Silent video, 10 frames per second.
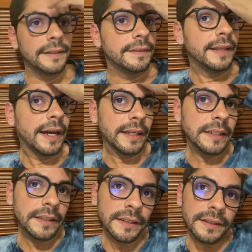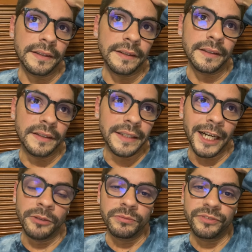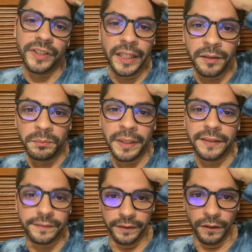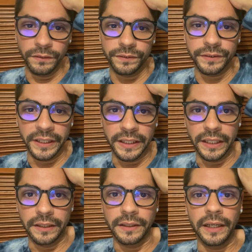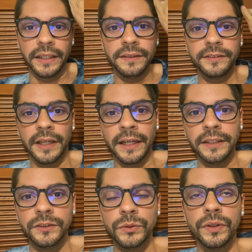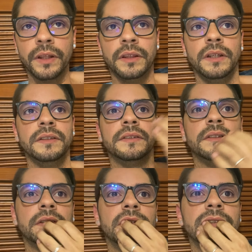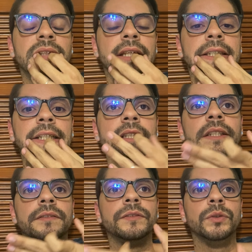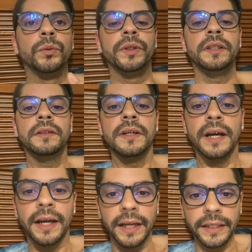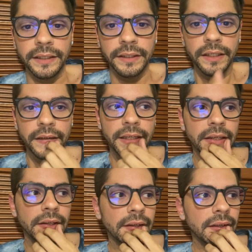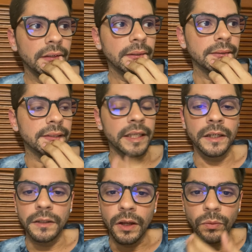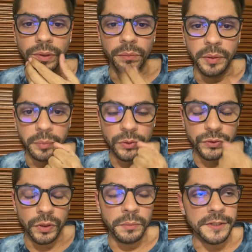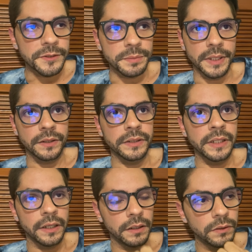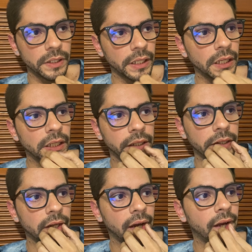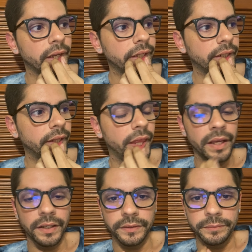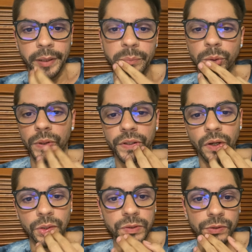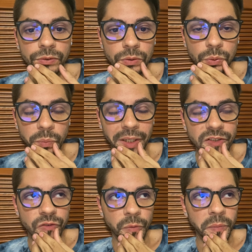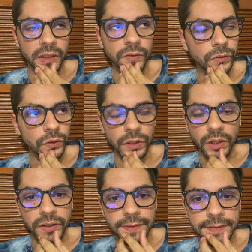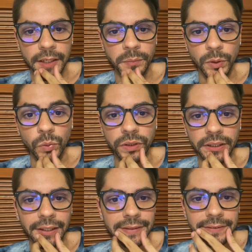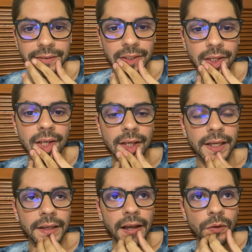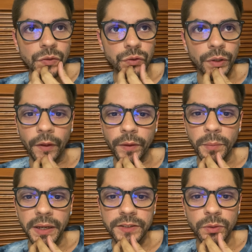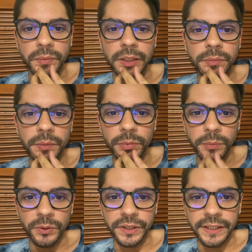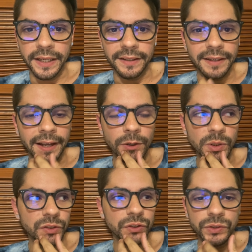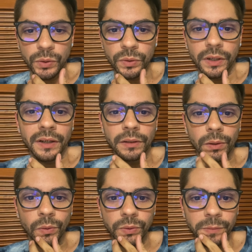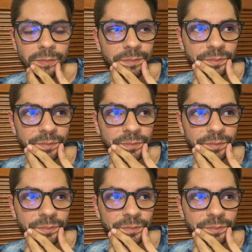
that I'm feeling myself again. I do the things that I love doing. I get along with people so much better now, and I bipolar also meant for me for the longest time loneliness. I was surrounded by so many people, but yet I was so alone